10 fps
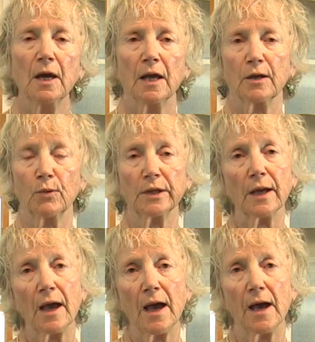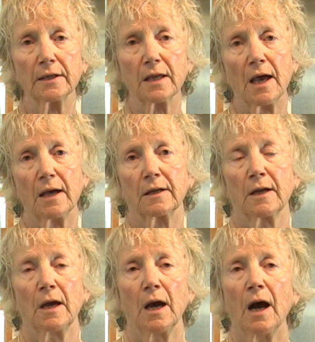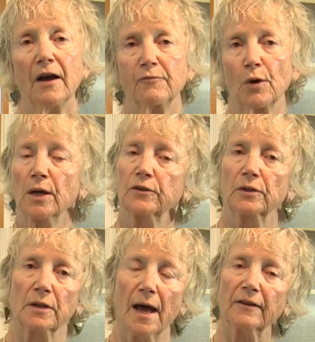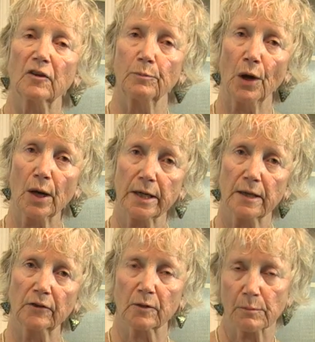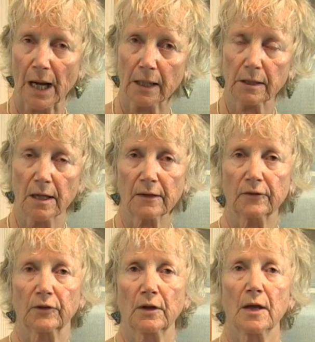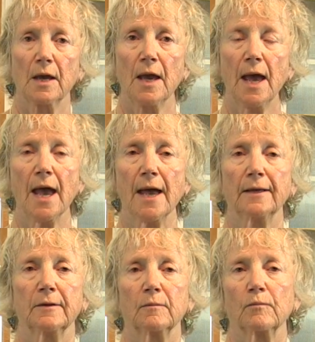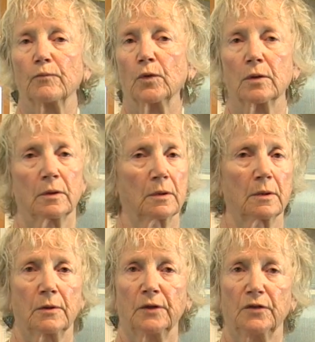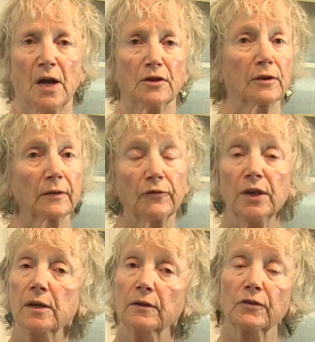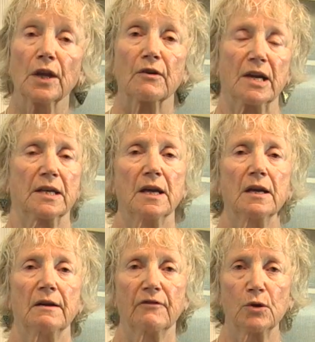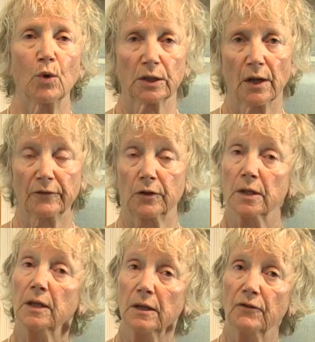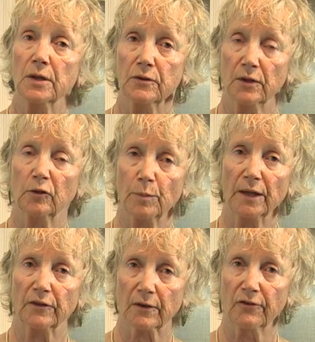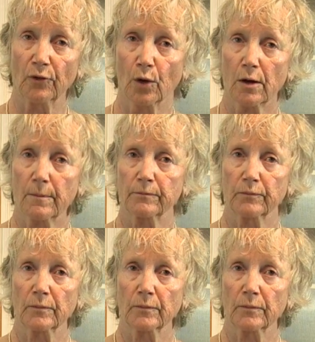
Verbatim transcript: And I want to add that I've brought it to lots of parties and potlucks, and there's not just vegans there, and everyone loves it, even in this basic form.